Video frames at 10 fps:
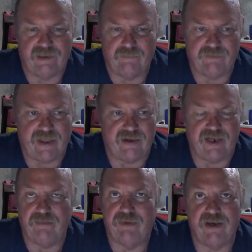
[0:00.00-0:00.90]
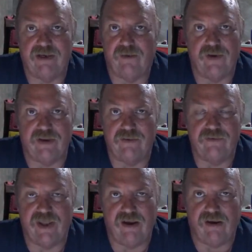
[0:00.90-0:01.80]
without anybody knowing who
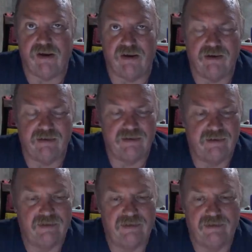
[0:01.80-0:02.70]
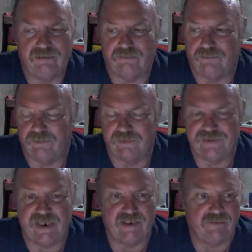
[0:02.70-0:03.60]
they are or
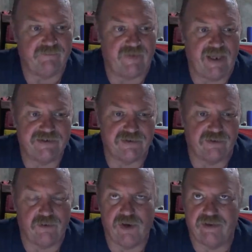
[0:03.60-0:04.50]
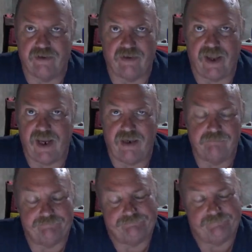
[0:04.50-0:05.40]
seeing their face or knowing their
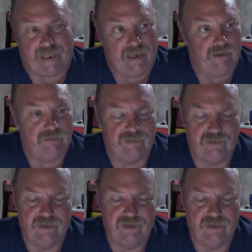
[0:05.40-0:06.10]
name, I don't know.